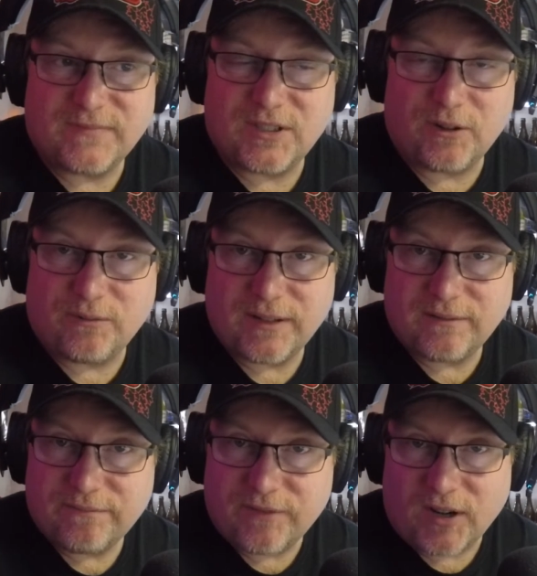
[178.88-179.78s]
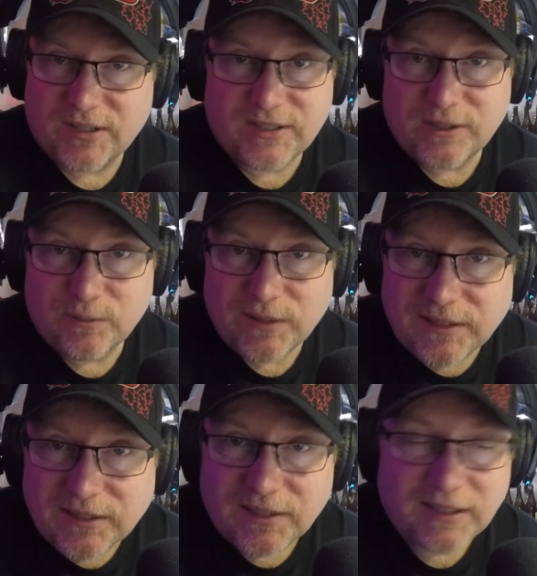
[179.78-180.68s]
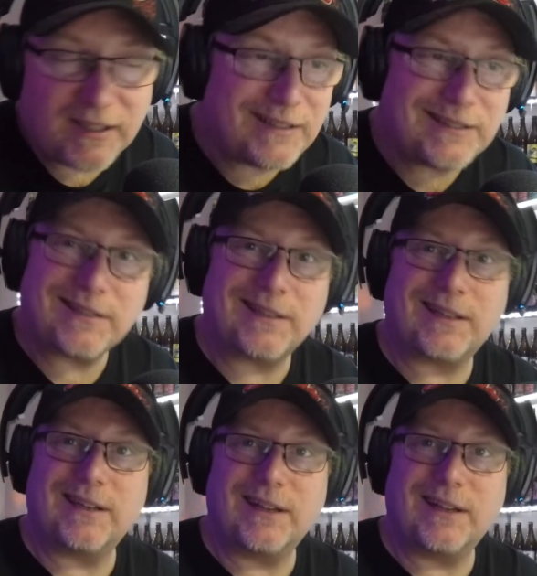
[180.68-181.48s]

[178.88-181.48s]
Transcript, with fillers: donut frosty sweetness, I guess, like an